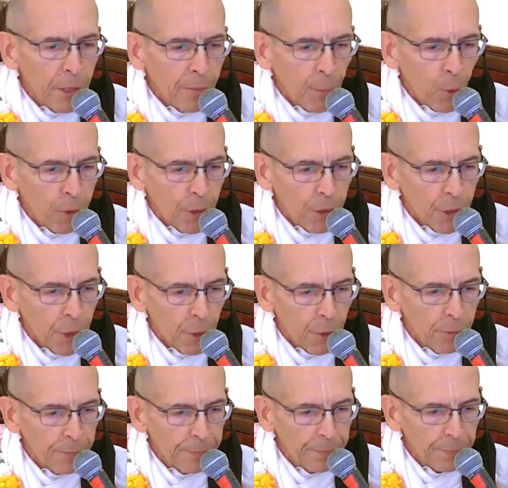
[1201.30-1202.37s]
important
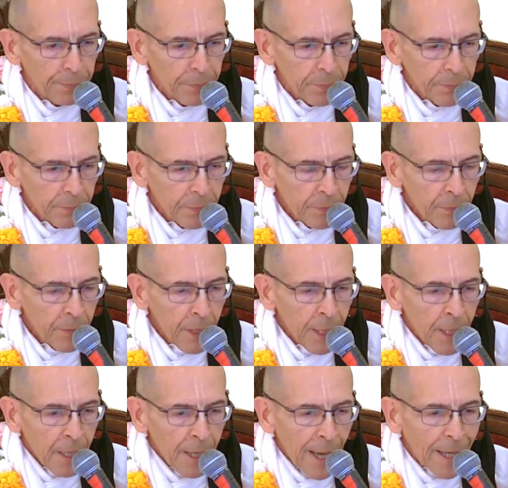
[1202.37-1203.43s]
here.
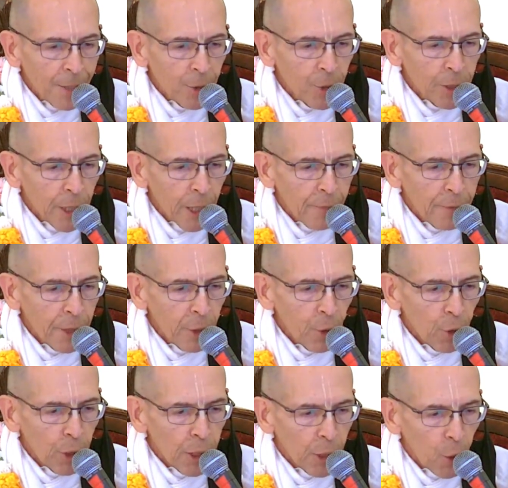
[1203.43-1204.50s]
Actually, every
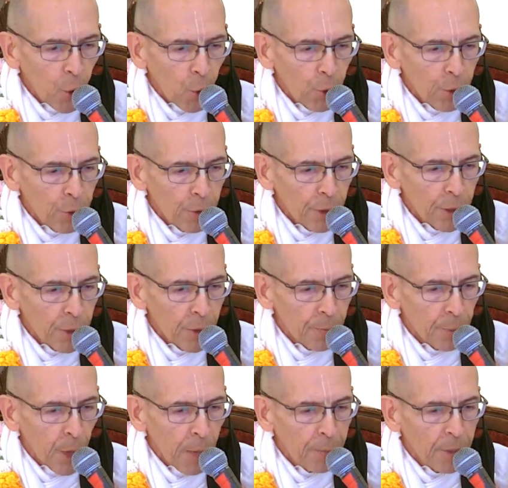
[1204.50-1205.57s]
nook and corner is the
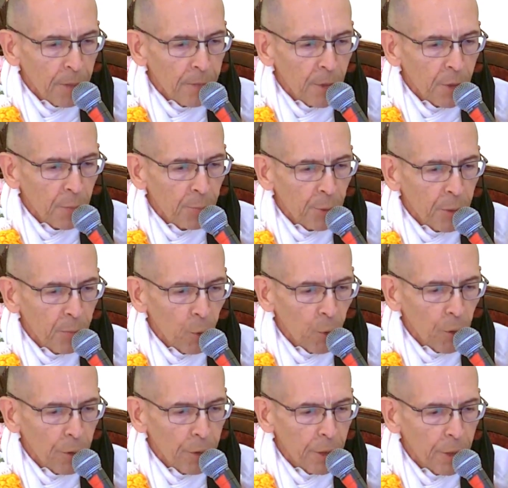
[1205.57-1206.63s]
property of the Supreme
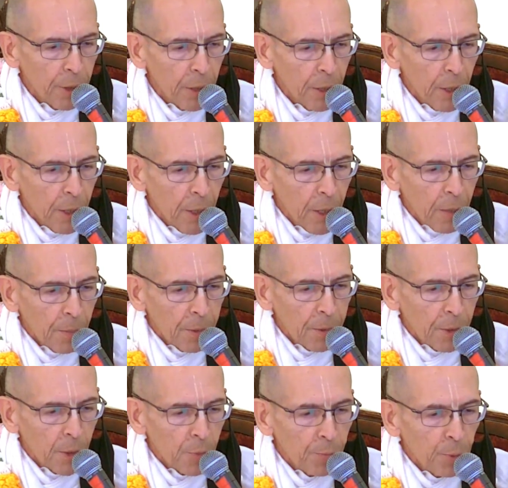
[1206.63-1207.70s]
Lord, but
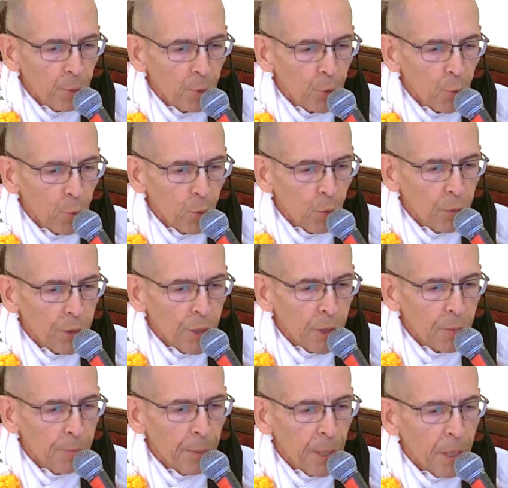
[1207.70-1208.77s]
the spiritual world is
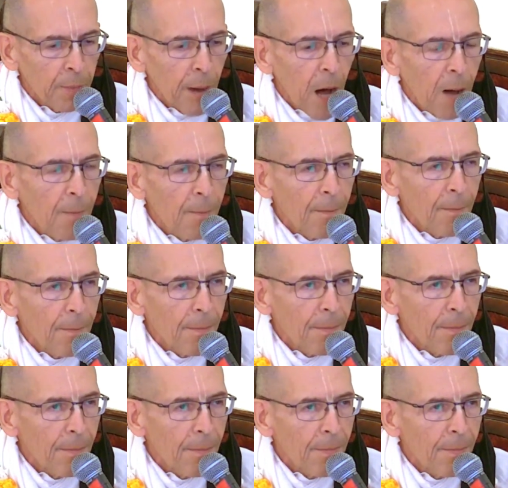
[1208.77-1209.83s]
paramam.
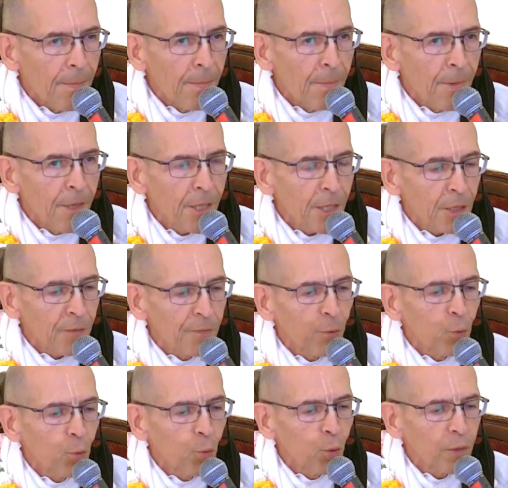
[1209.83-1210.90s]
It's
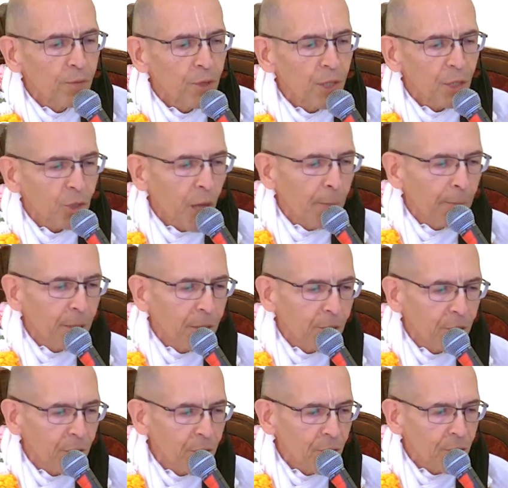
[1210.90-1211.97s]
full of six
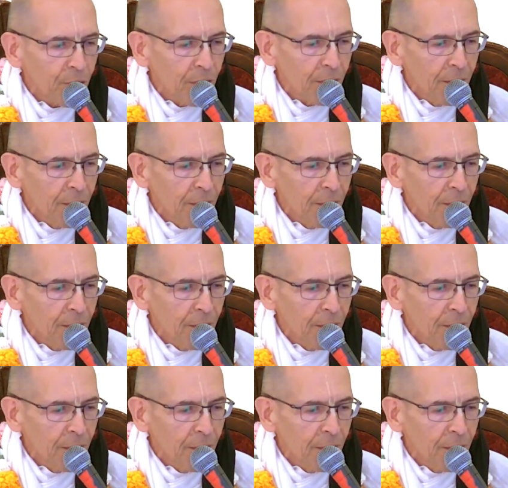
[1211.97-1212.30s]
opulences.